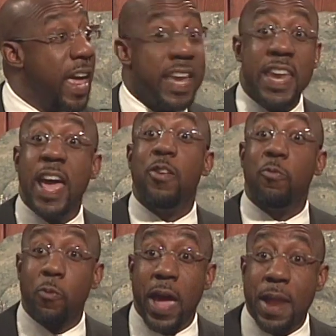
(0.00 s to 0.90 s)

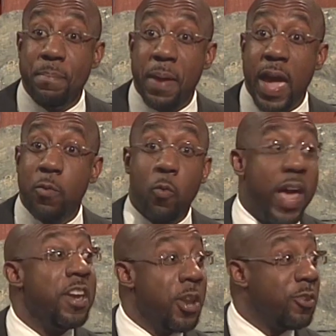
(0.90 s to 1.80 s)
and
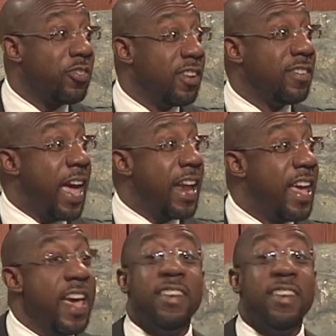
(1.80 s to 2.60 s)
wet nurses and